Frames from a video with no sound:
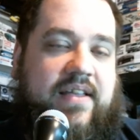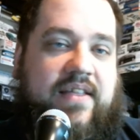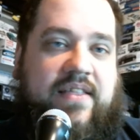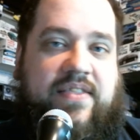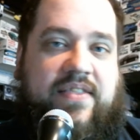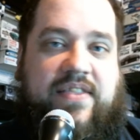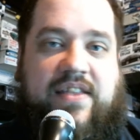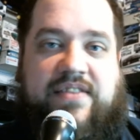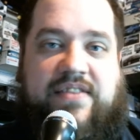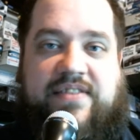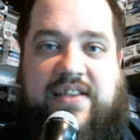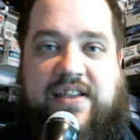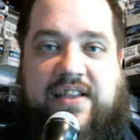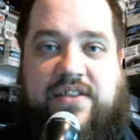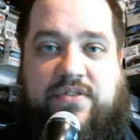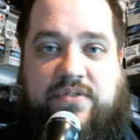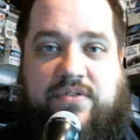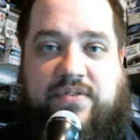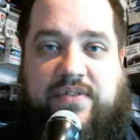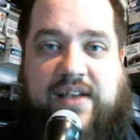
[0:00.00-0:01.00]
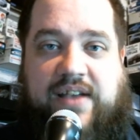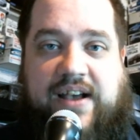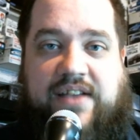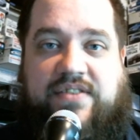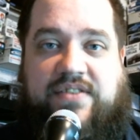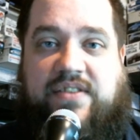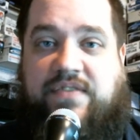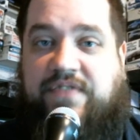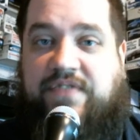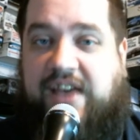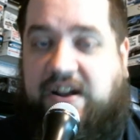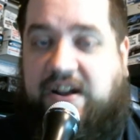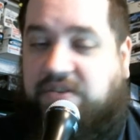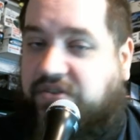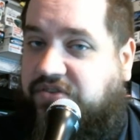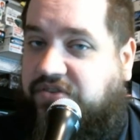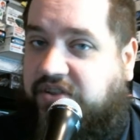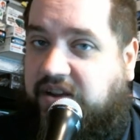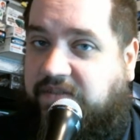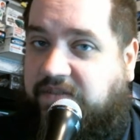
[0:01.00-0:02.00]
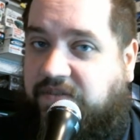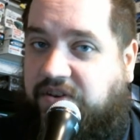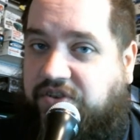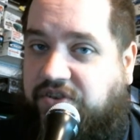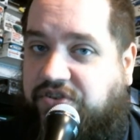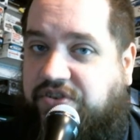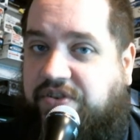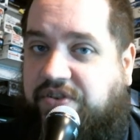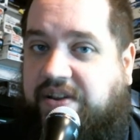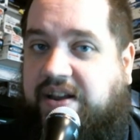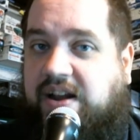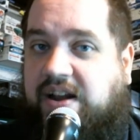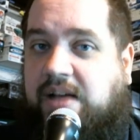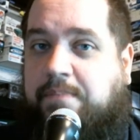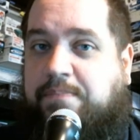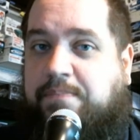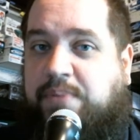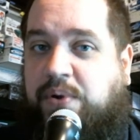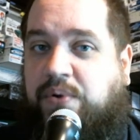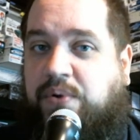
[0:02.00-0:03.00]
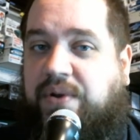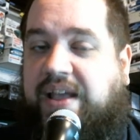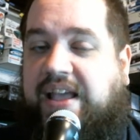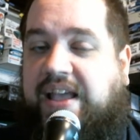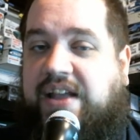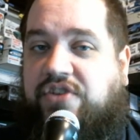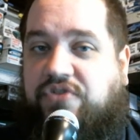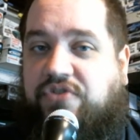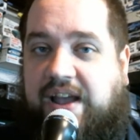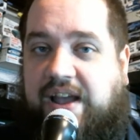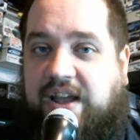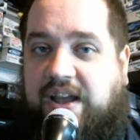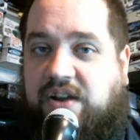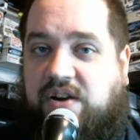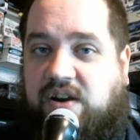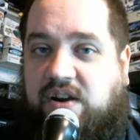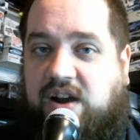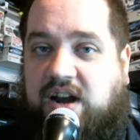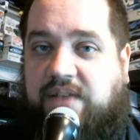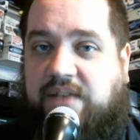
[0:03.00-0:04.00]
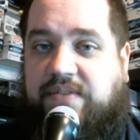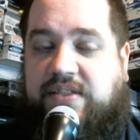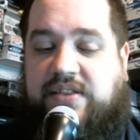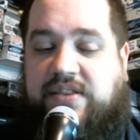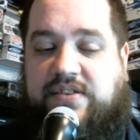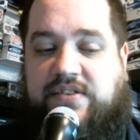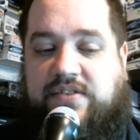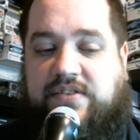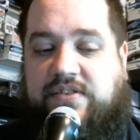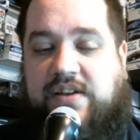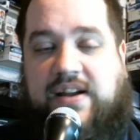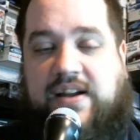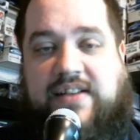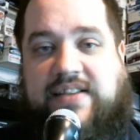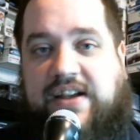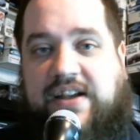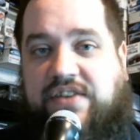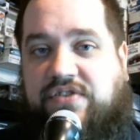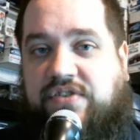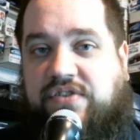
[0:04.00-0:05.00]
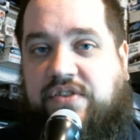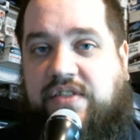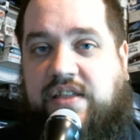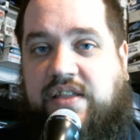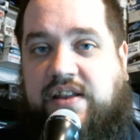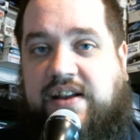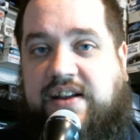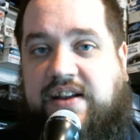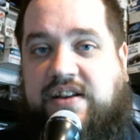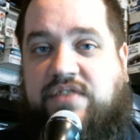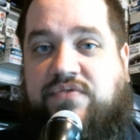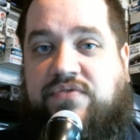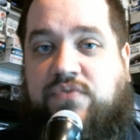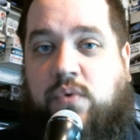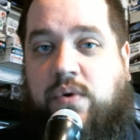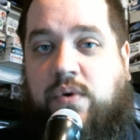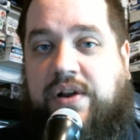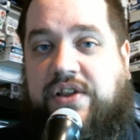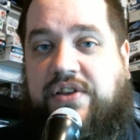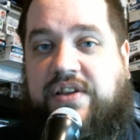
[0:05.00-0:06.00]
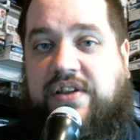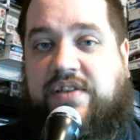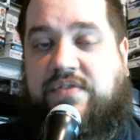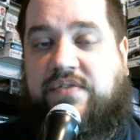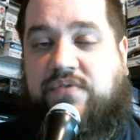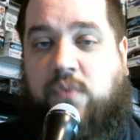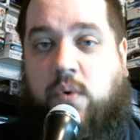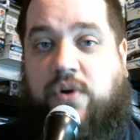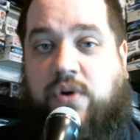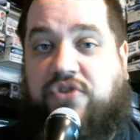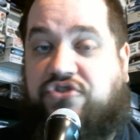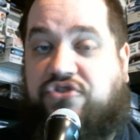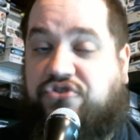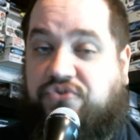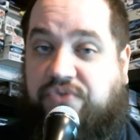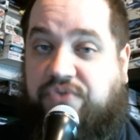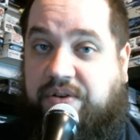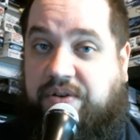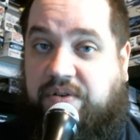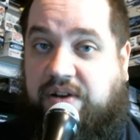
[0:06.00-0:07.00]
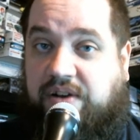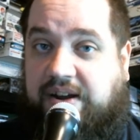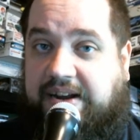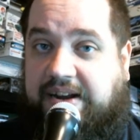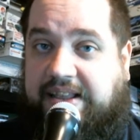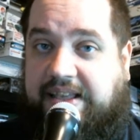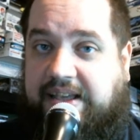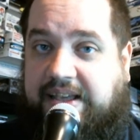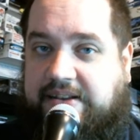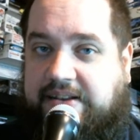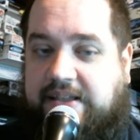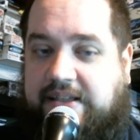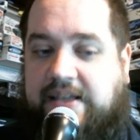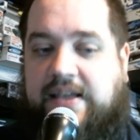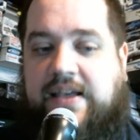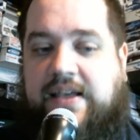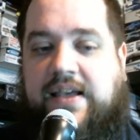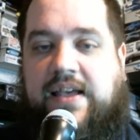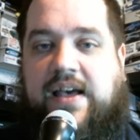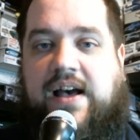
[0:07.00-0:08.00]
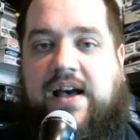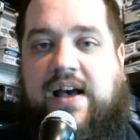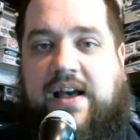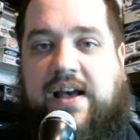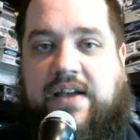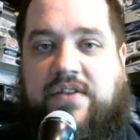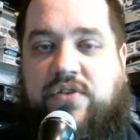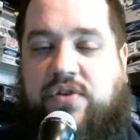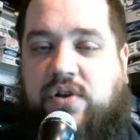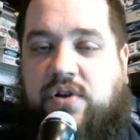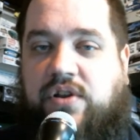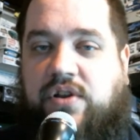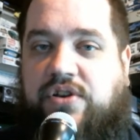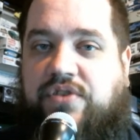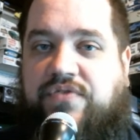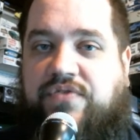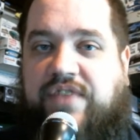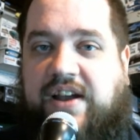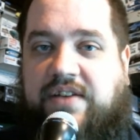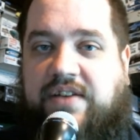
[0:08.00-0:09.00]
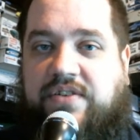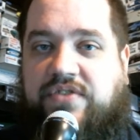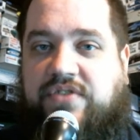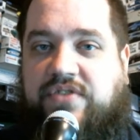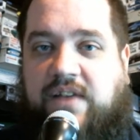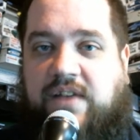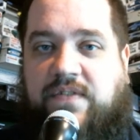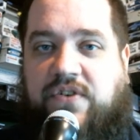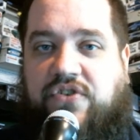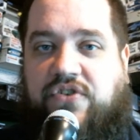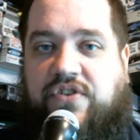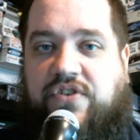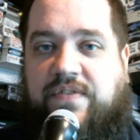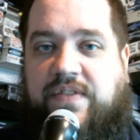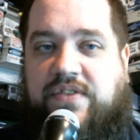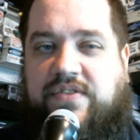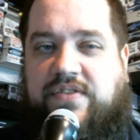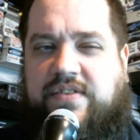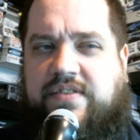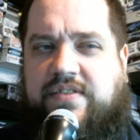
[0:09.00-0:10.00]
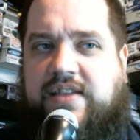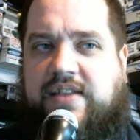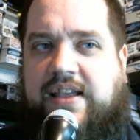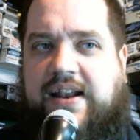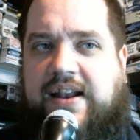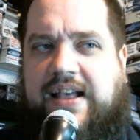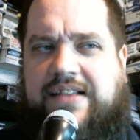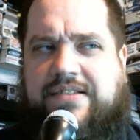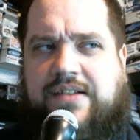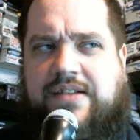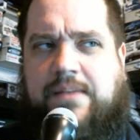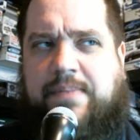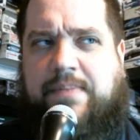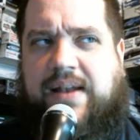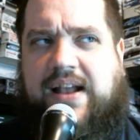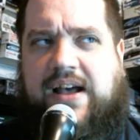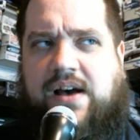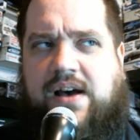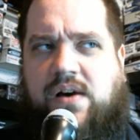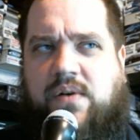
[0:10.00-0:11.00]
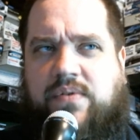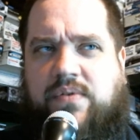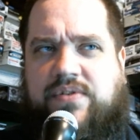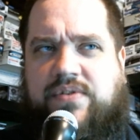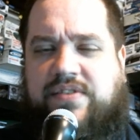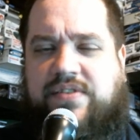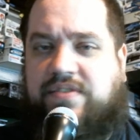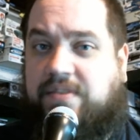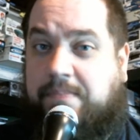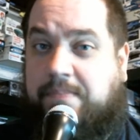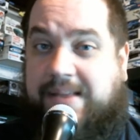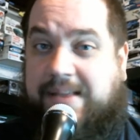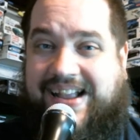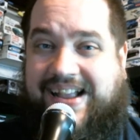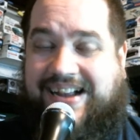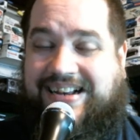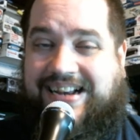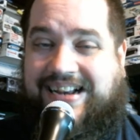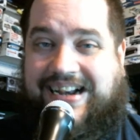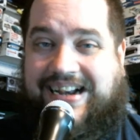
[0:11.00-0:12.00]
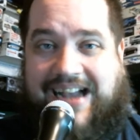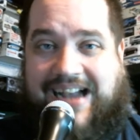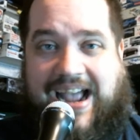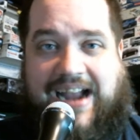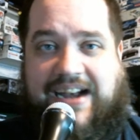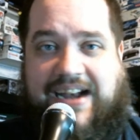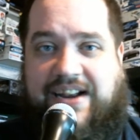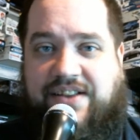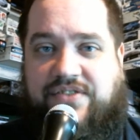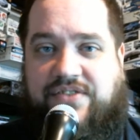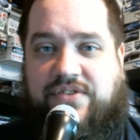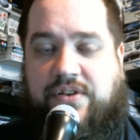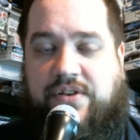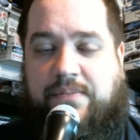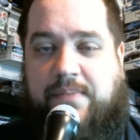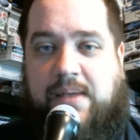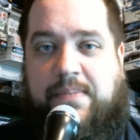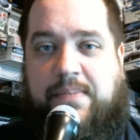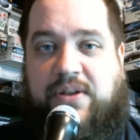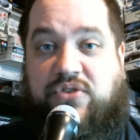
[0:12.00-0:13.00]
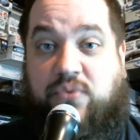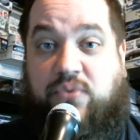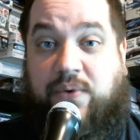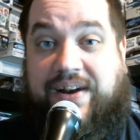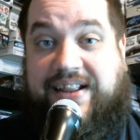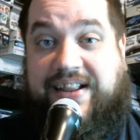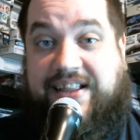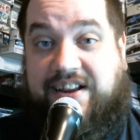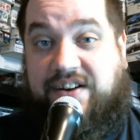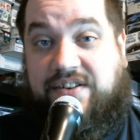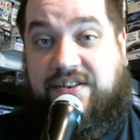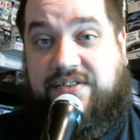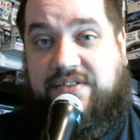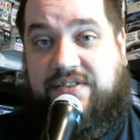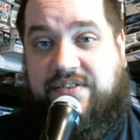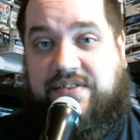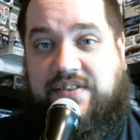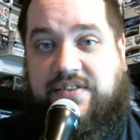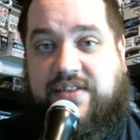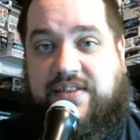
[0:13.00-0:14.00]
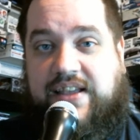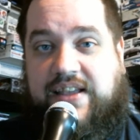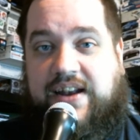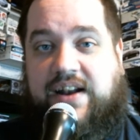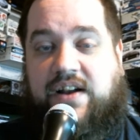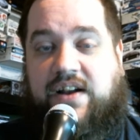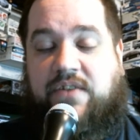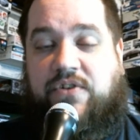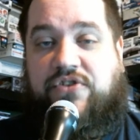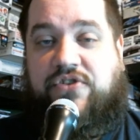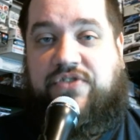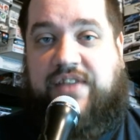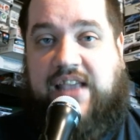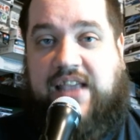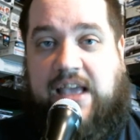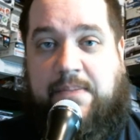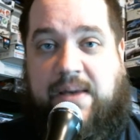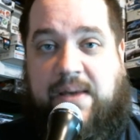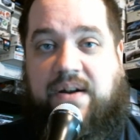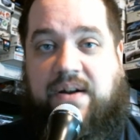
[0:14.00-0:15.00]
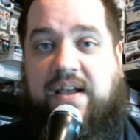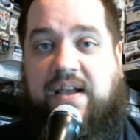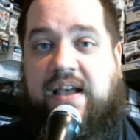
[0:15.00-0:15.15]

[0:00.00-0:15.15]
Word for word: This is, guys, the factory stock version. You cannot build a drag car out of it. This is not attached to the 1940 Ford Street Rod kit. You can only do factory stock version of this. This kit has not been out since the mid-1990s, so it may be 20 years since this kit originally came out